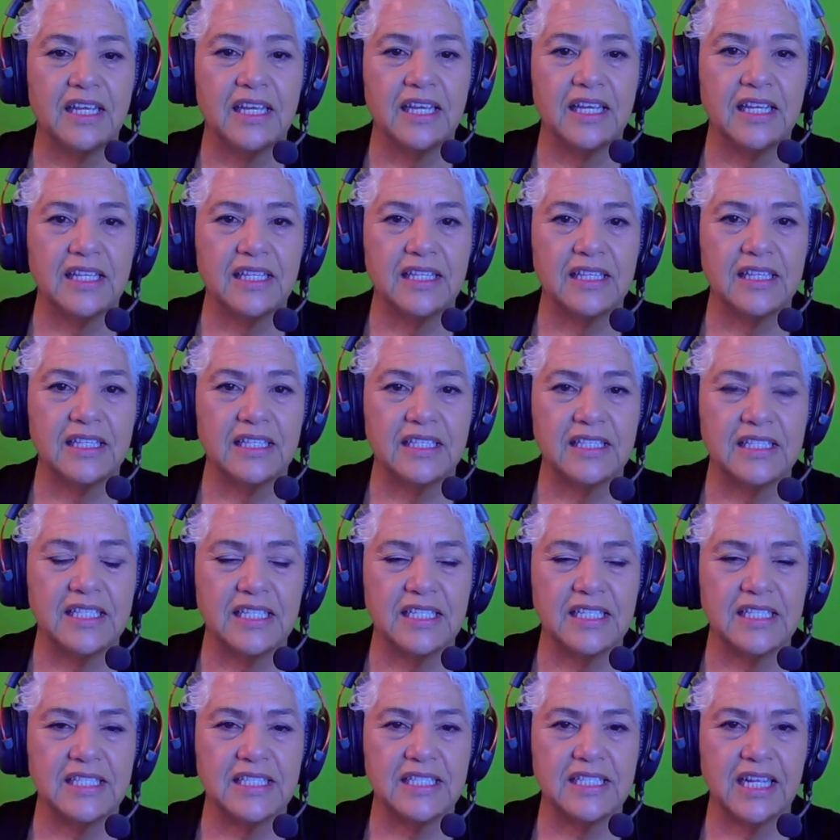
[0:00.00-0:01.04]
and the
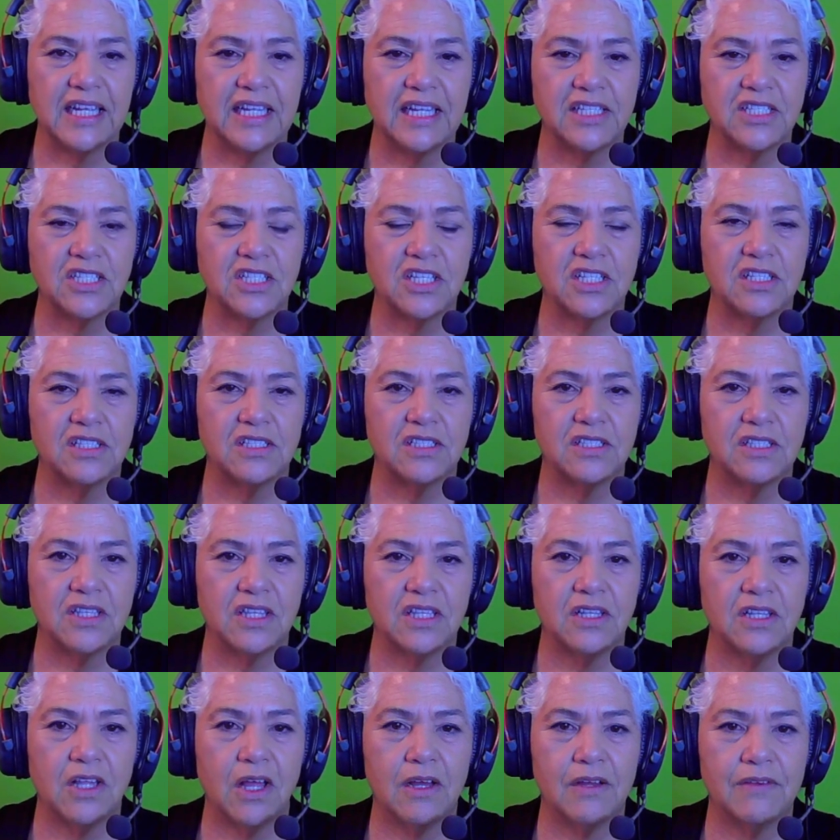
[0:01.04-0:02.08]
TCH, the
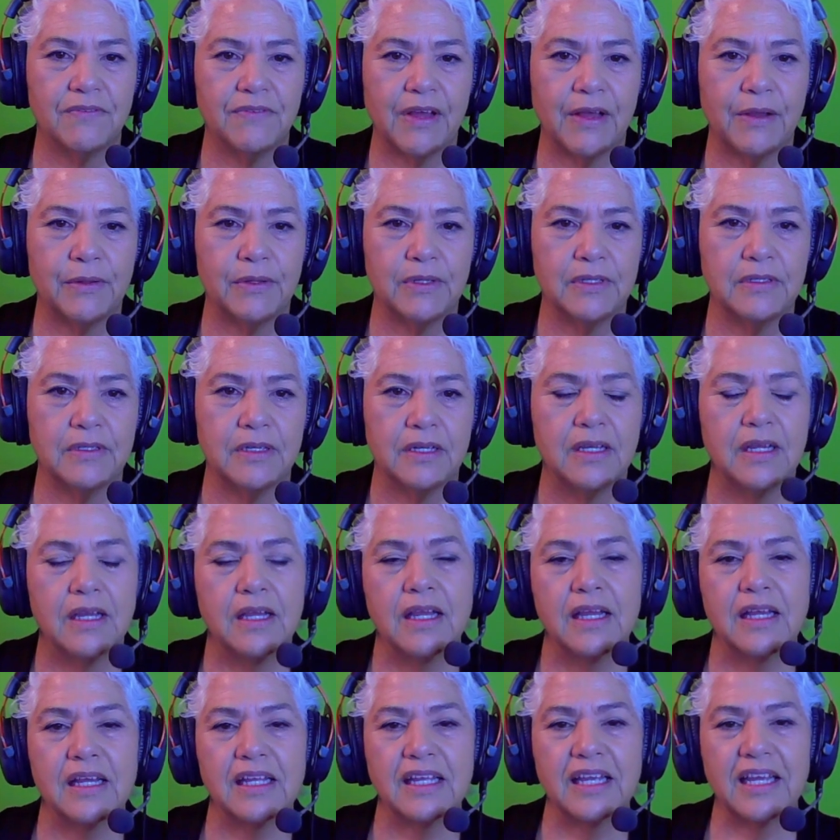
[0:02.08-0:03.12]
long vowel
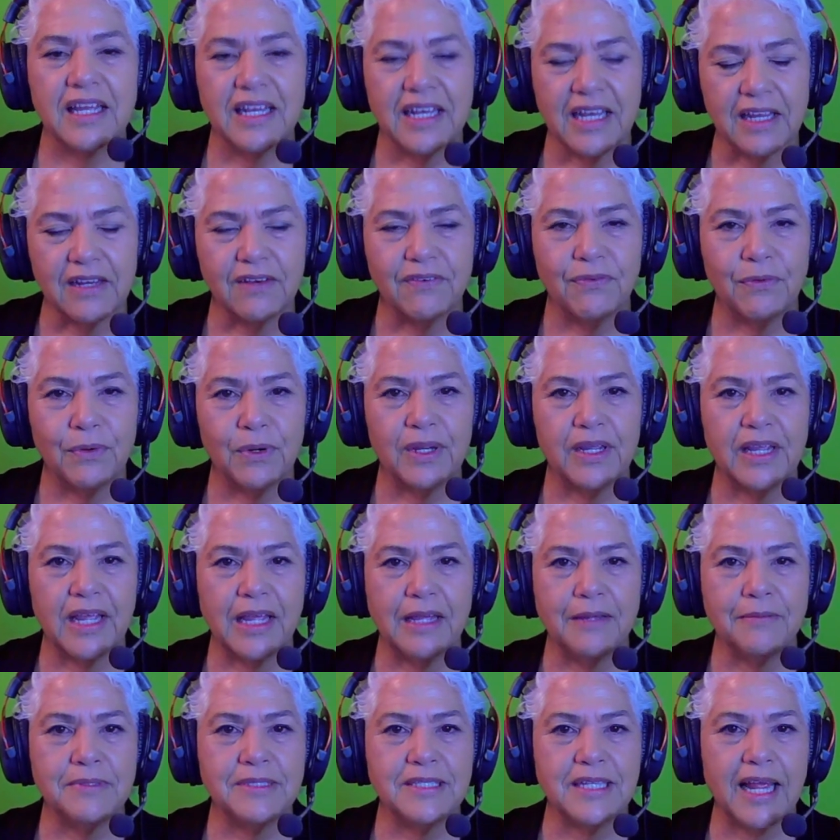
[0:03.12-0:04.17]
Connect 4
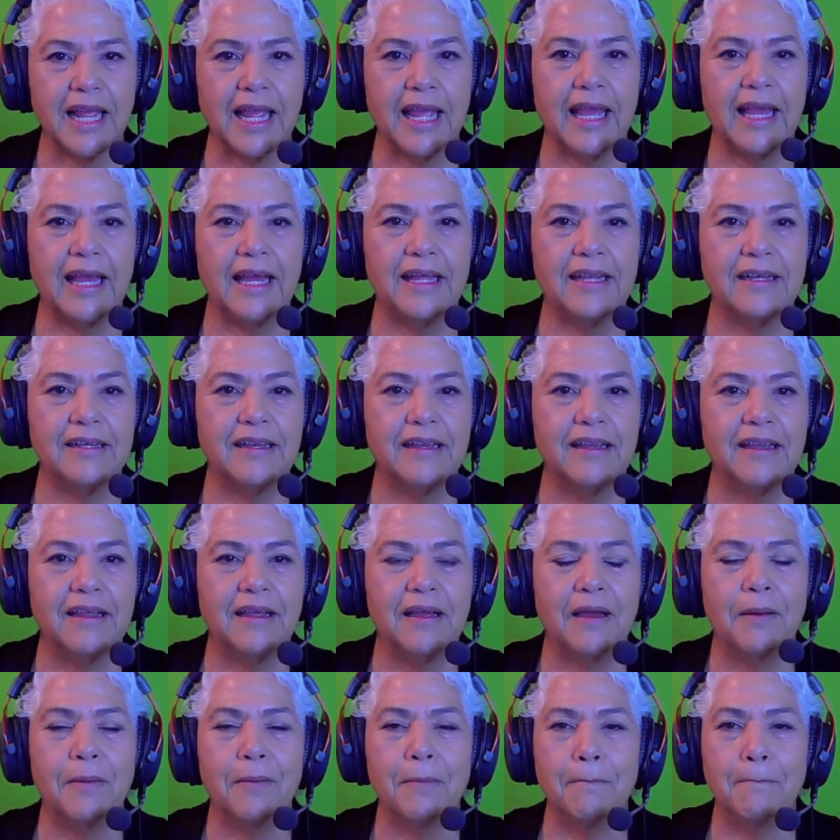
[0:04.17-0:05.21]
games. And
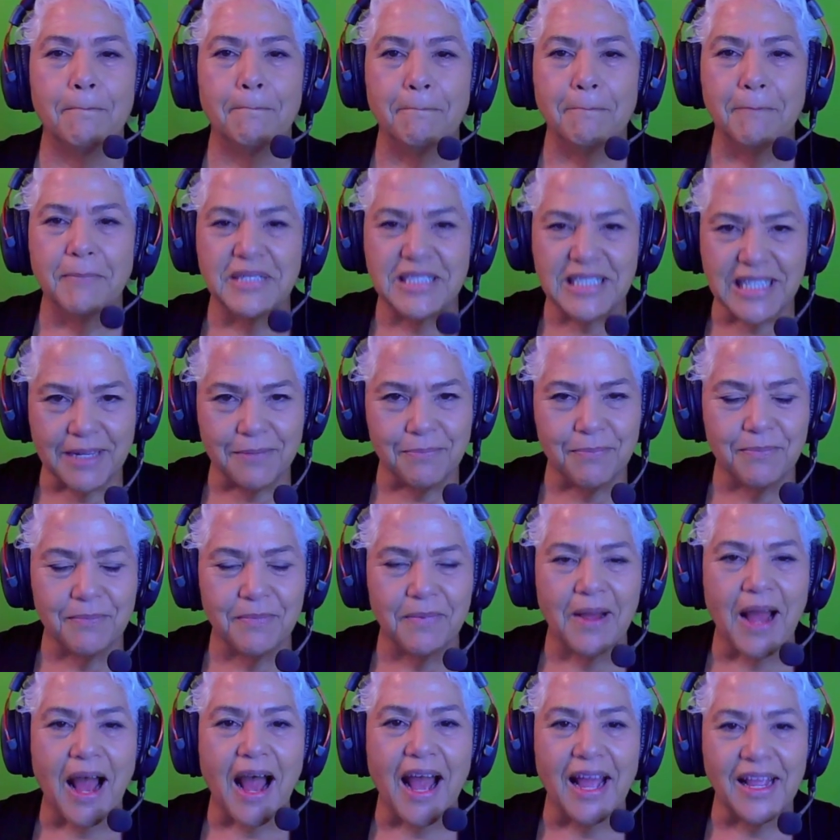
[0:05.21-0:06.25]
some
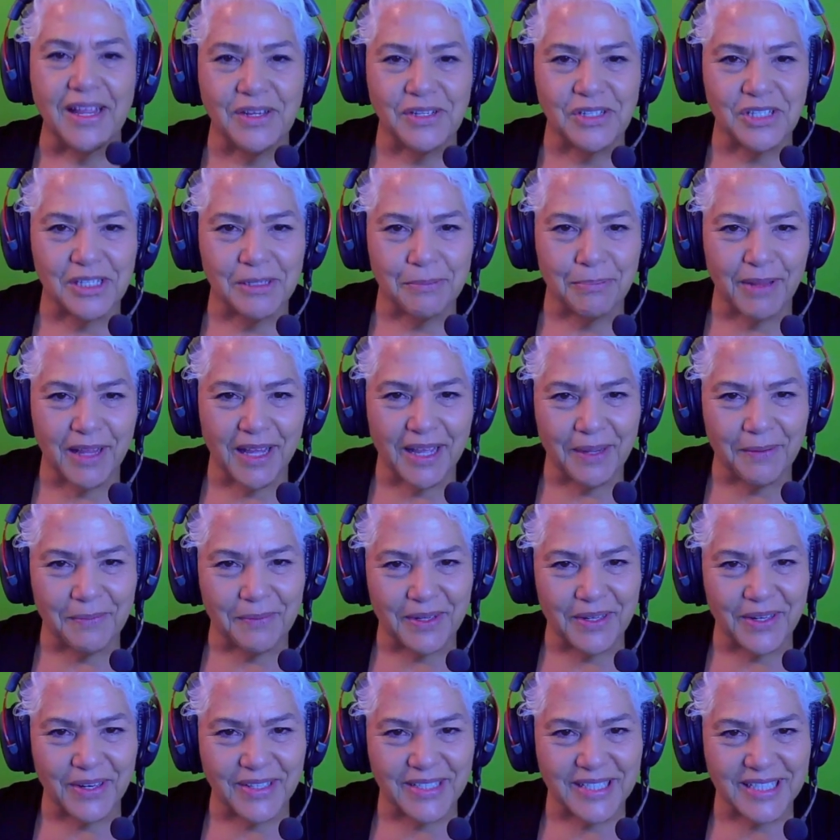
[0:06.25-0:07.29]
I usually play
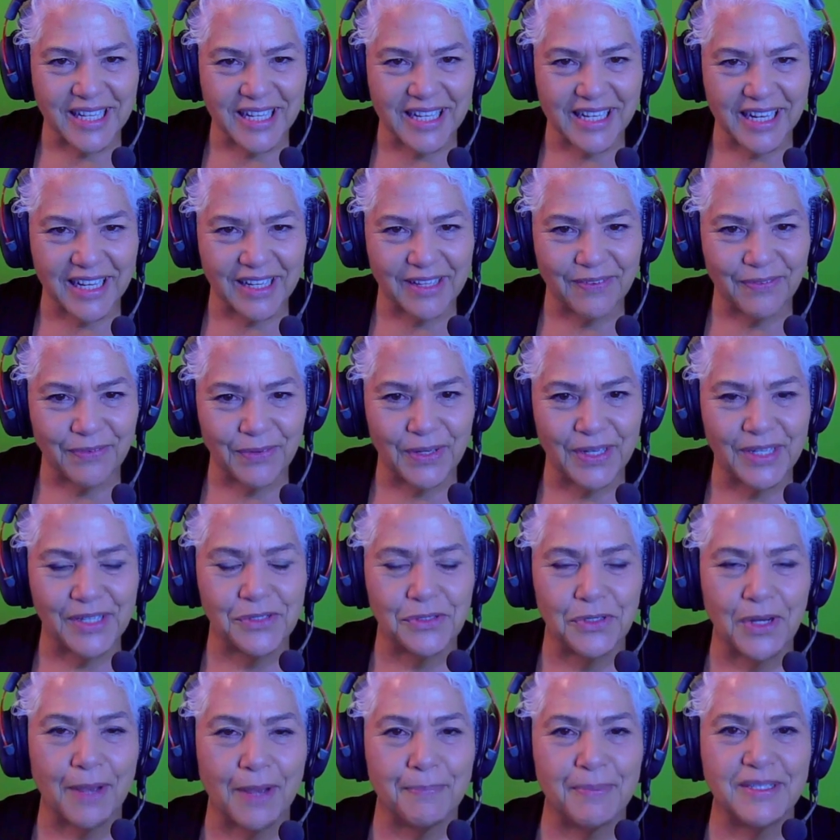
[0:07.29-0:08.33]
where it's Connect 4, you
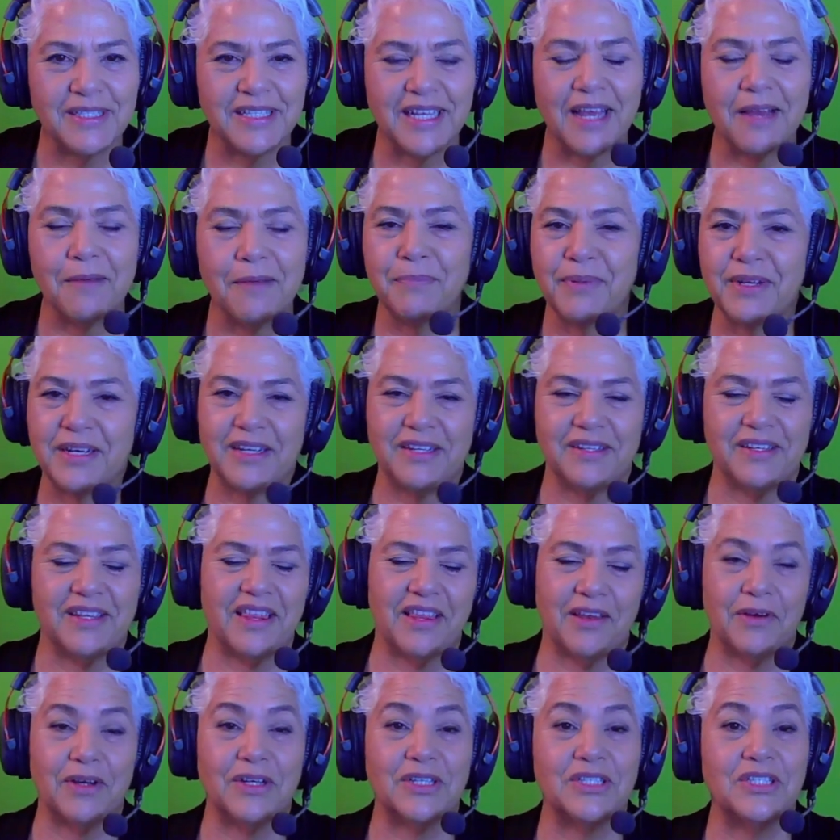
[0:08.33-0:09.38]
drop it down, but
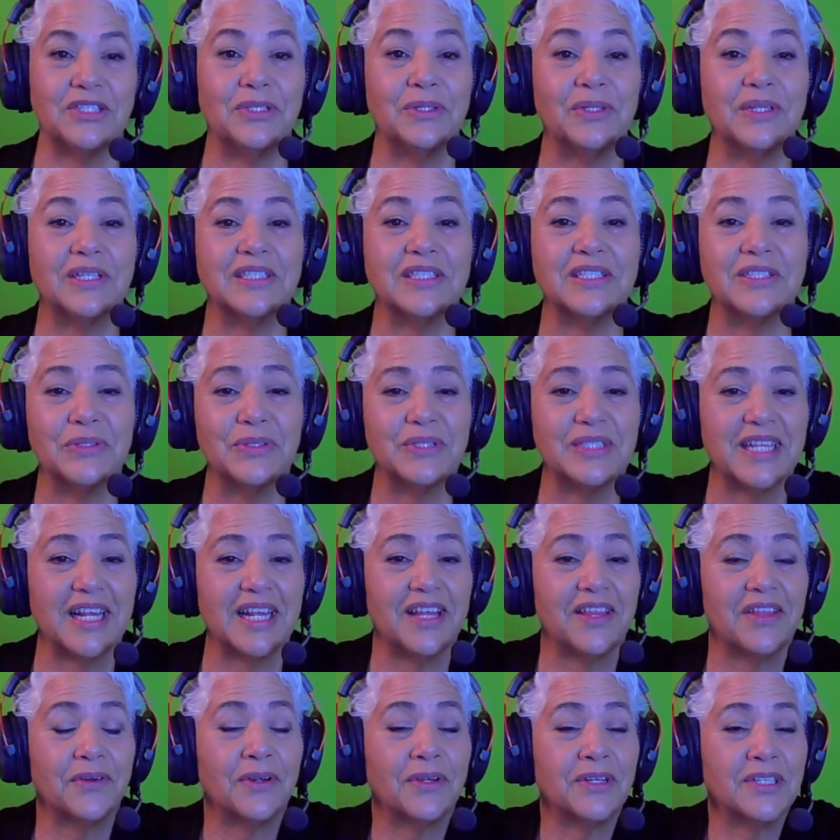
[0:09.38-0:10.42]
there are students who say
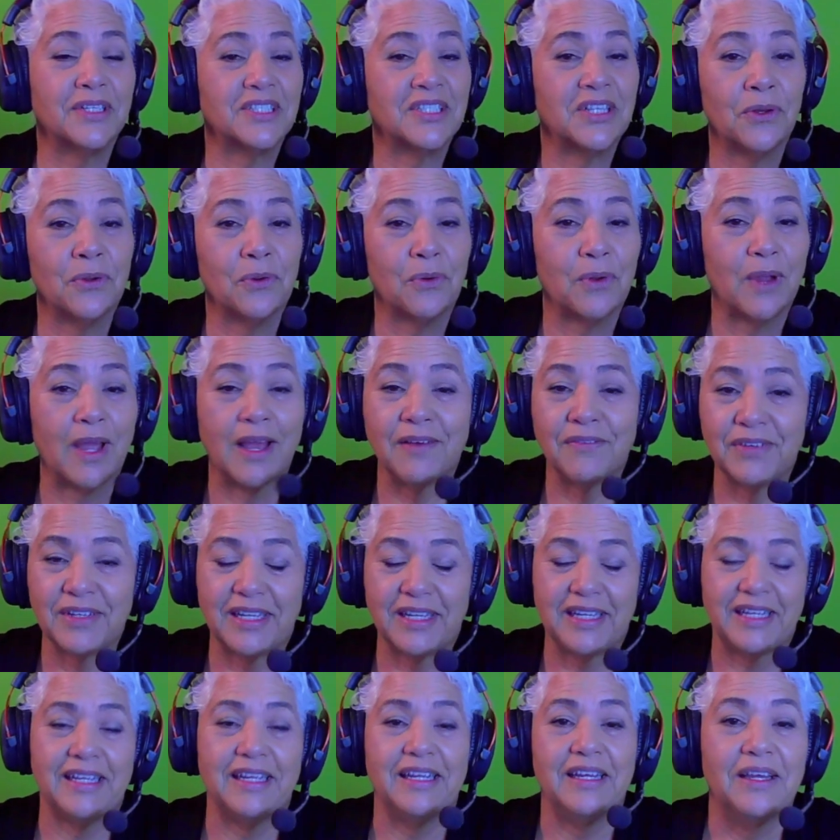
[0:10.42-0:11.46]
there is no
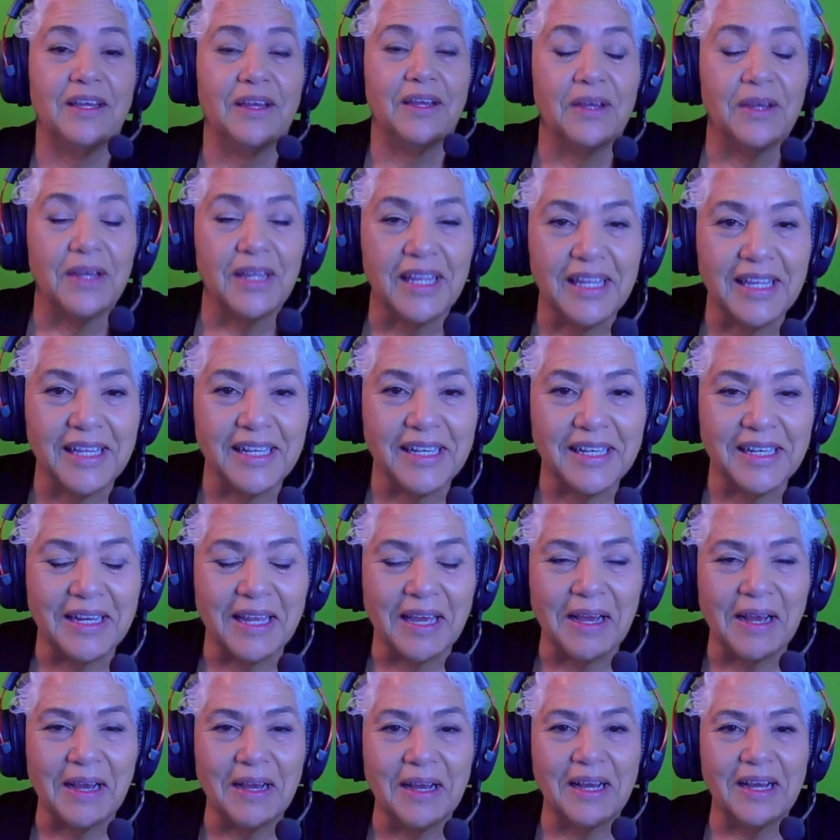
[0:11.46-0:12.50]
gravity in
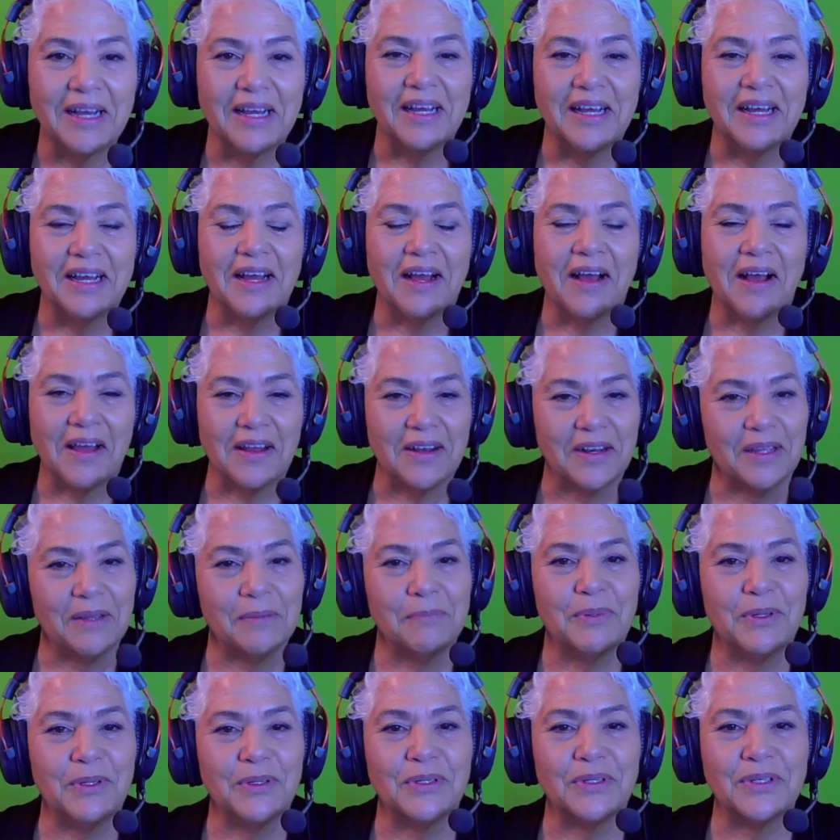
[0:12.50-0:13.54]
on a
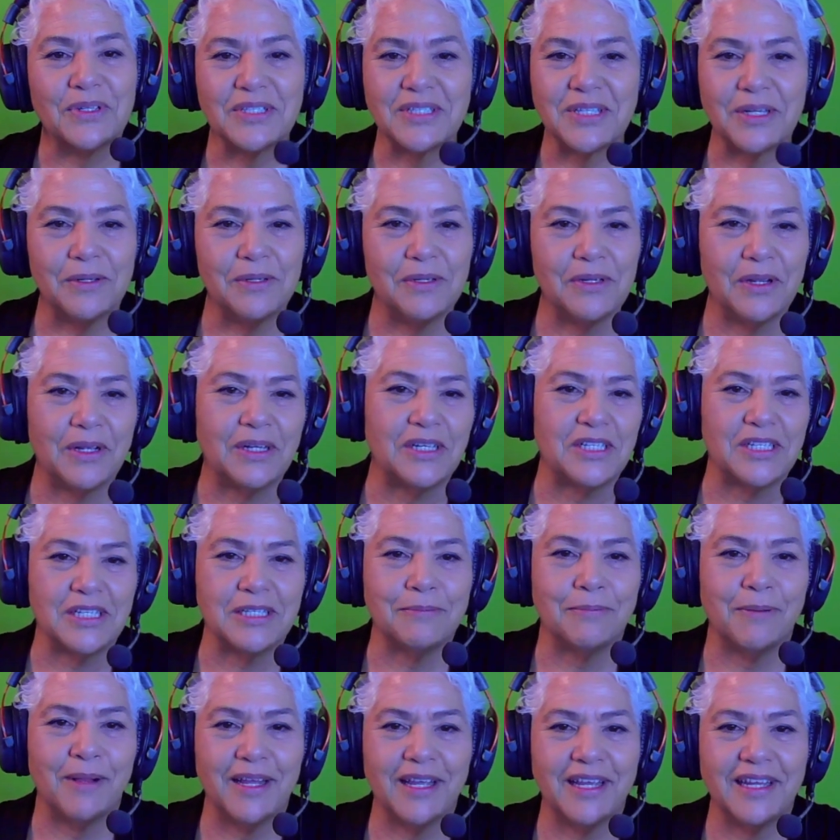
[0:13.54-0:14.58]
computer, so you can
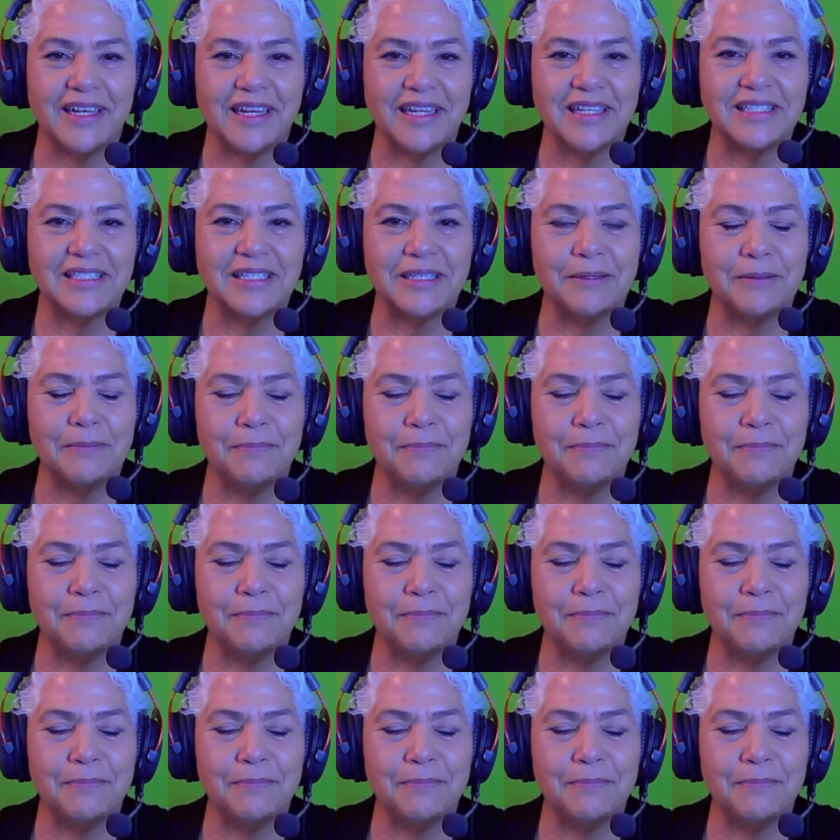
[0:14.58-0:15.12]
just play it as